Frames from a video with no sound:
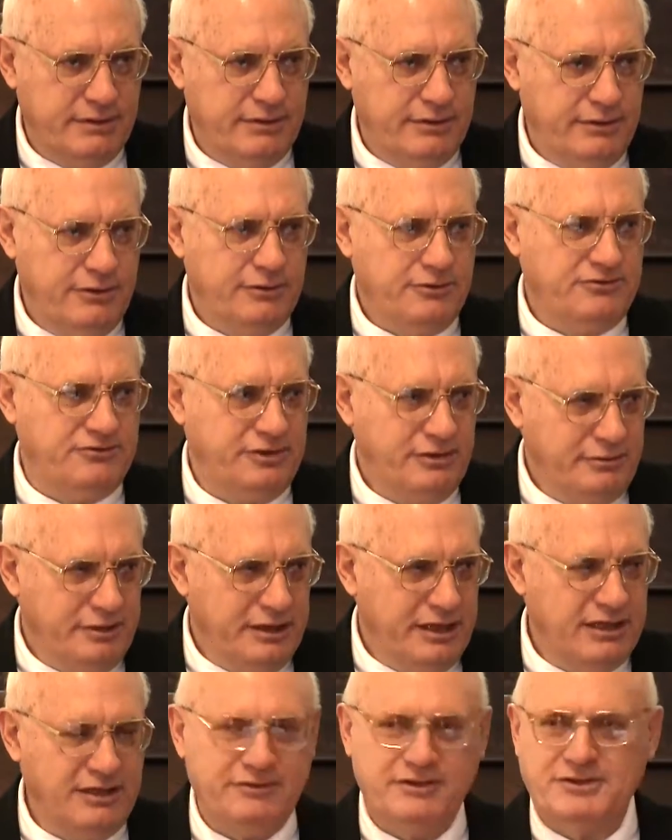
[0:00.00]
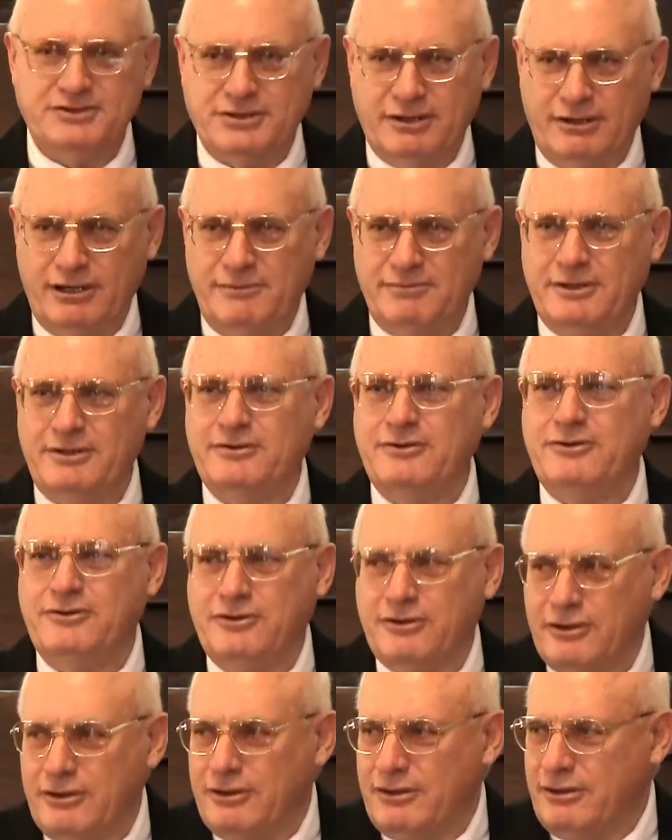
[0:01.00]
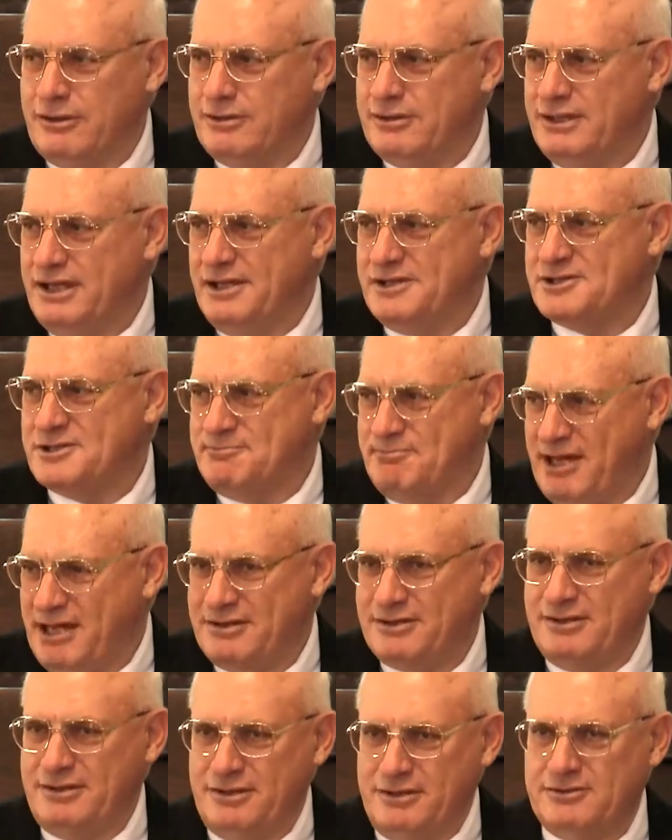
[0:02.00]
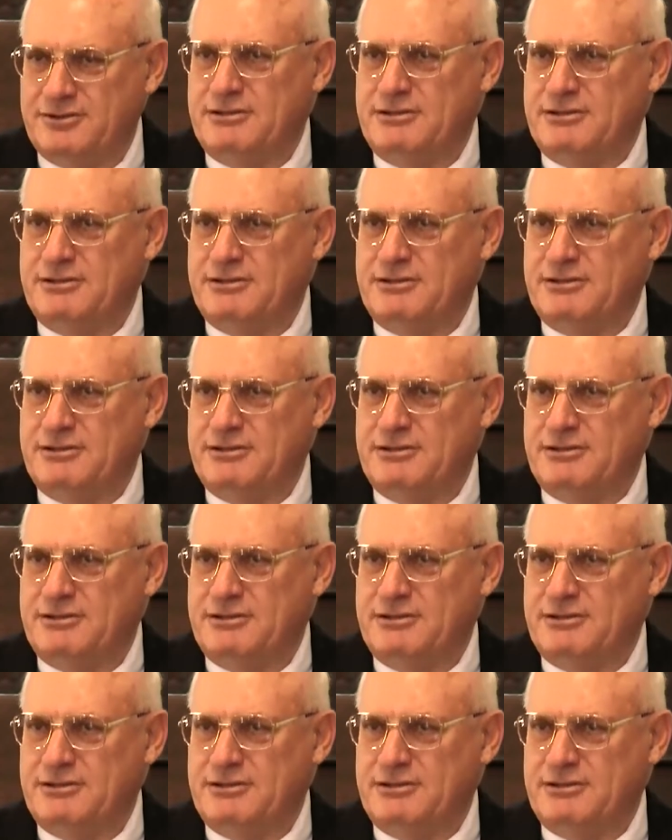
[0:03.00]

you're doing it at the time that God expected it